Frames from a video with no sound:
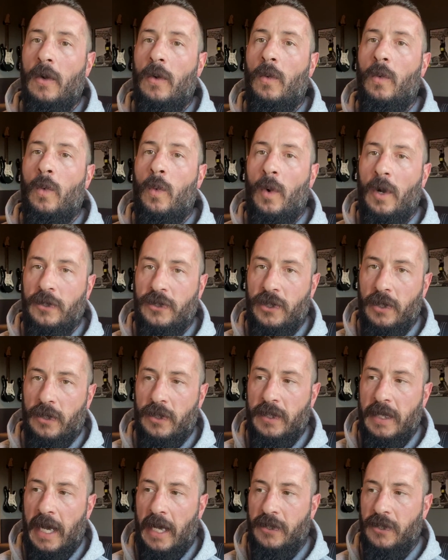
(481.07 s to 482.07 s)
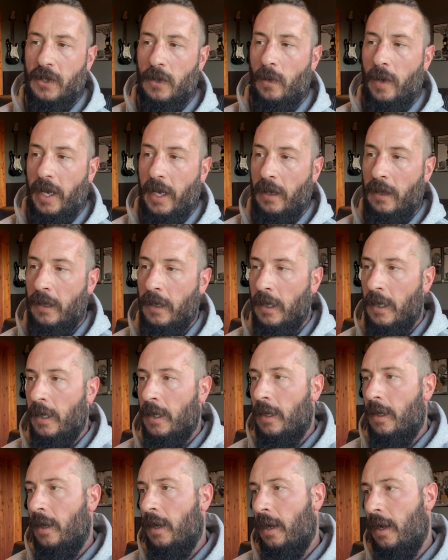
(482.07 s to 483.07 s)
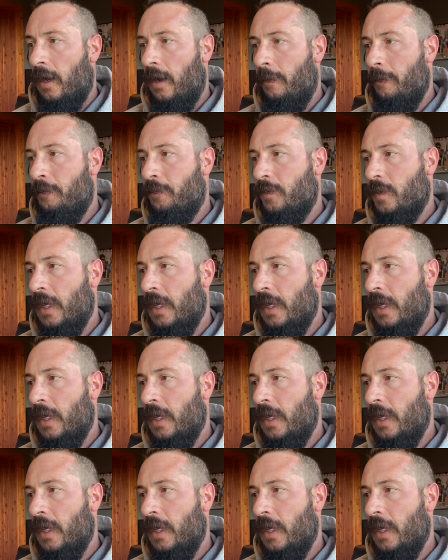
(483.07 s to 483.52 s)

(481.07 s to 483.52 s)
once you're snatching weight. Um,